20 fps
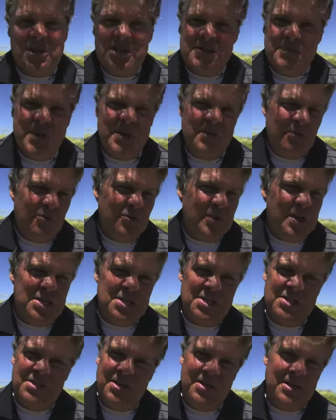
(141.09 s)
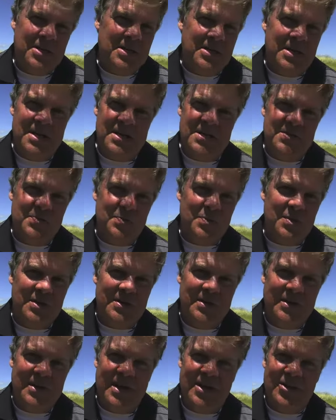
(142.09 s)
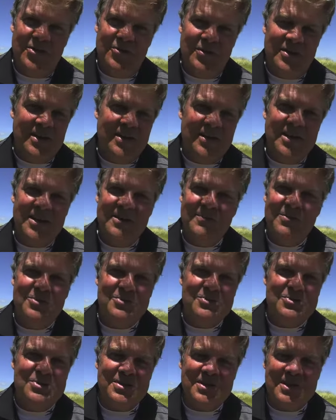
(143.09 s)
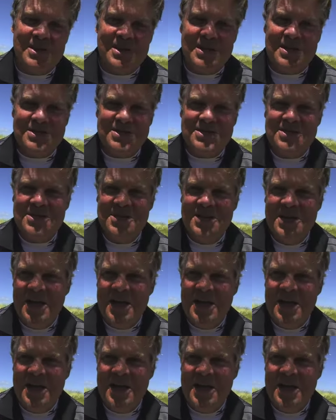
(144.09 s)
It's been 3 stunning days with kind of clear blue skies,